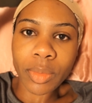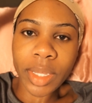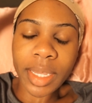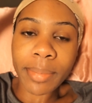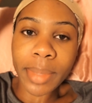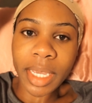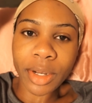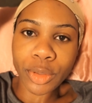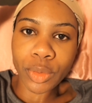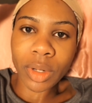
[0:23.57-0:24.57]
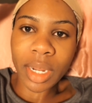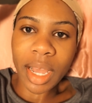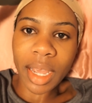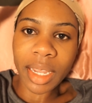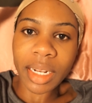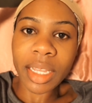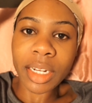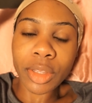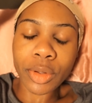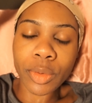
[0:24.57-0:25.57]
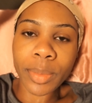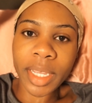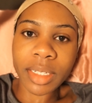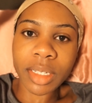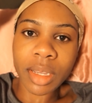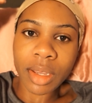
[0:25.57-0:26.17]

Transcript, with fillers: we can meet our tour guide in a little bit